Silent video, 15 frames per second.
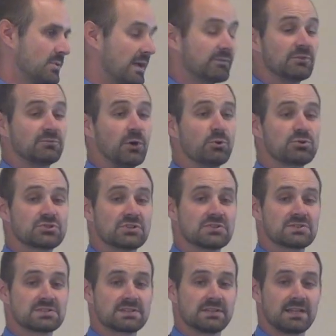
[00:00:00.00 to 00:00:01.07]
We have
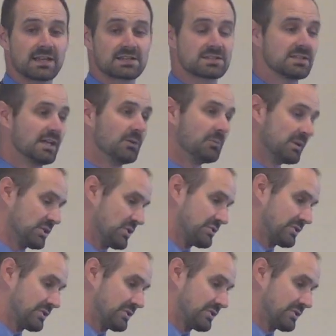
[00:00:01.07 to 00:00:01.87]
devotions the next day, one to